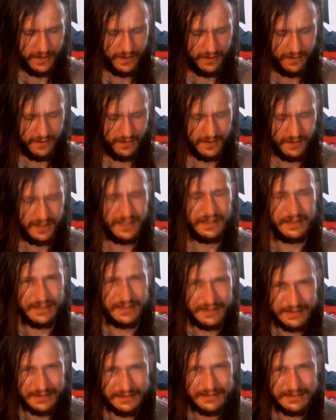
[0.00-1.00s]
And
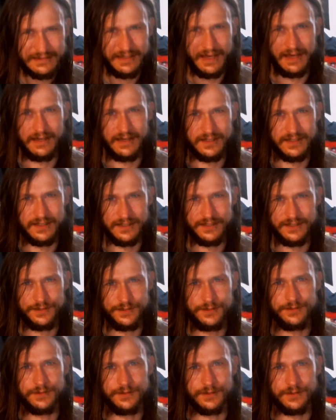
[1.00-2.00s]
in that,
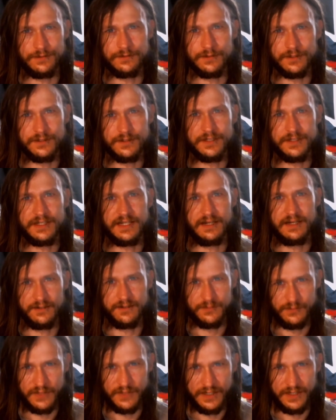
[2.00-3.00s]
you are learning how to
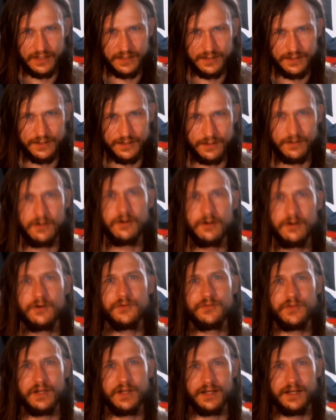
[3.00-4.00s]
make your
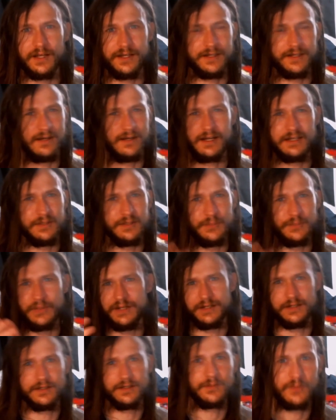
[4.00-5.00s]
own light. You're not
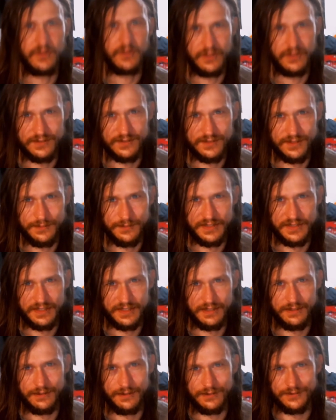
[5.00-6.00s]
dependent upon
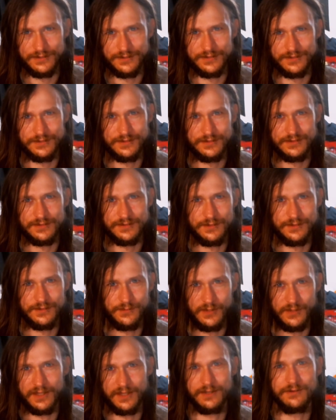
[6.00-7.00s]
something else to
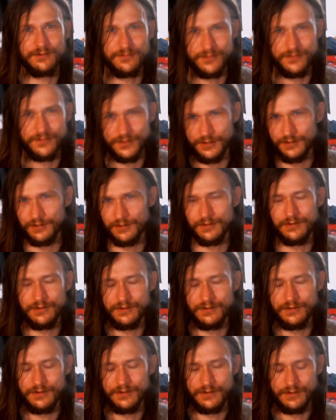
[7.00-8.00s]
make you feel
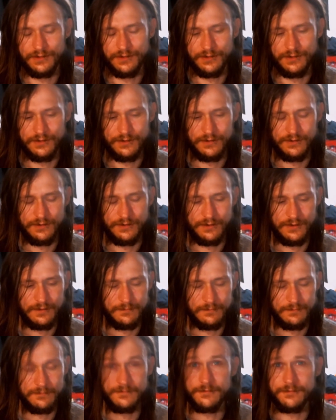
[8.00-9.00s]

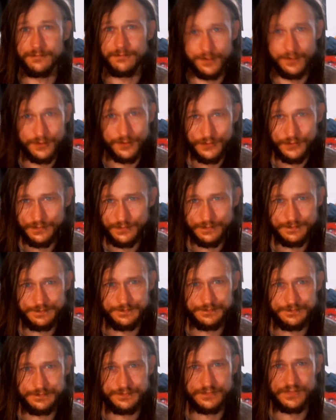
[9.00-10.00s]
fulfilled.
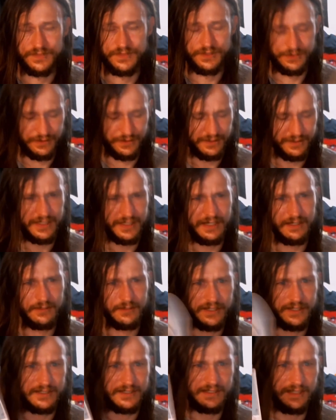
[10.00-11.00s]
You're learning how to
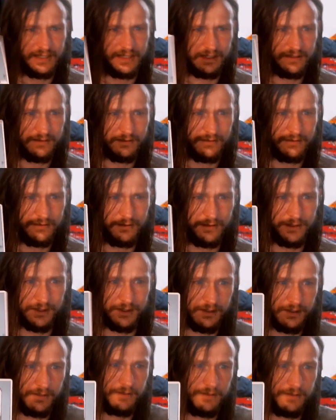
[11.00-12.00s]
make that on
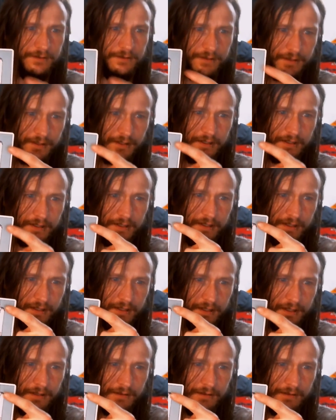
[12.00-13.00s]
your own, you
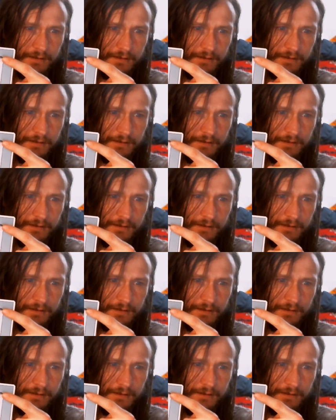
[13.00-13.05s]
know.